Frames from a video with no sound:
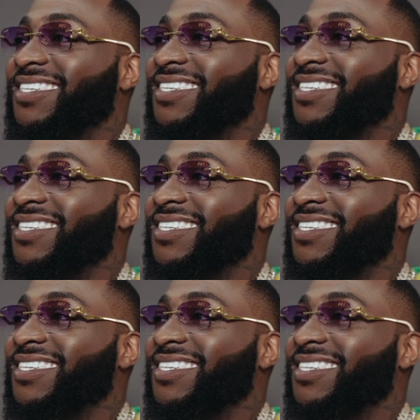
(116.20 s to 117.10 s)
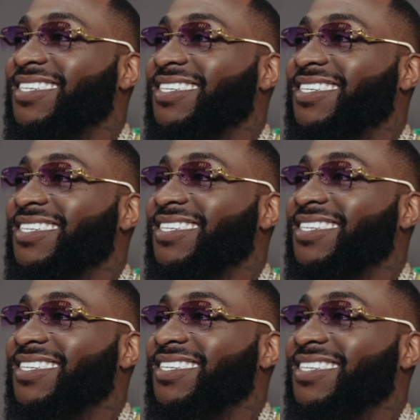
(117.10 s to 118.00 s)

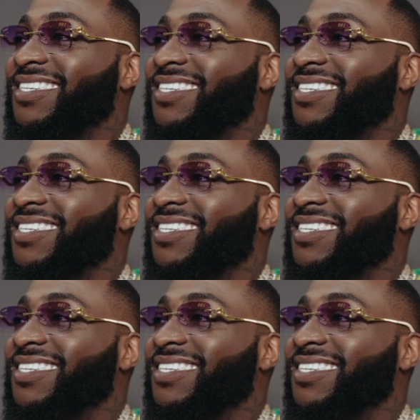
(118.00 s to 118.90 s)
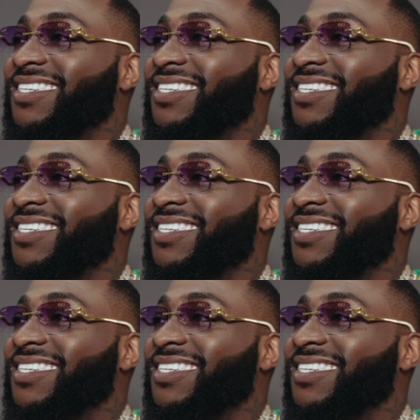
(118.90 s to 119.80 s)

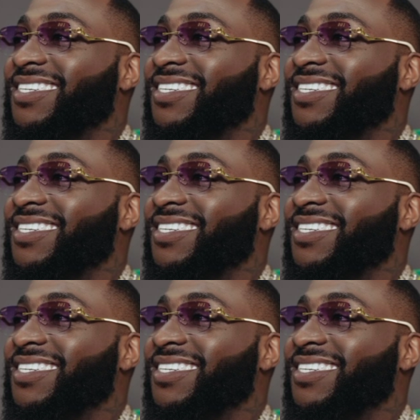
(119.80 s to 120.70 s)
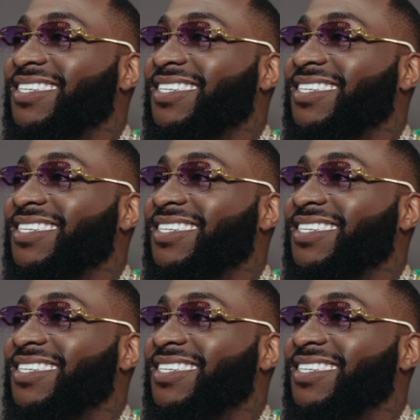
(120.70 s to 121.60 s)

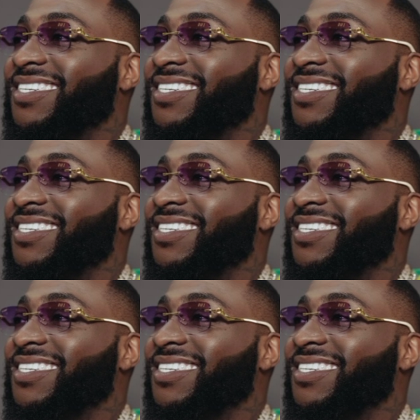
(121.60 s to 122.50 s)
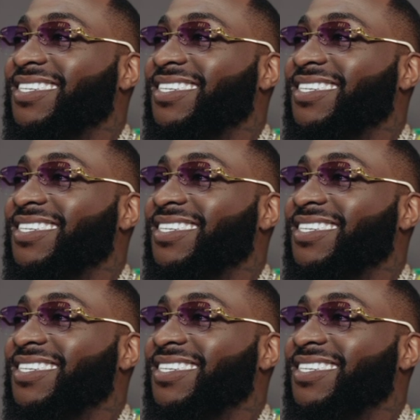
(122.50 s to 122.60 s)
The person shown says nothing.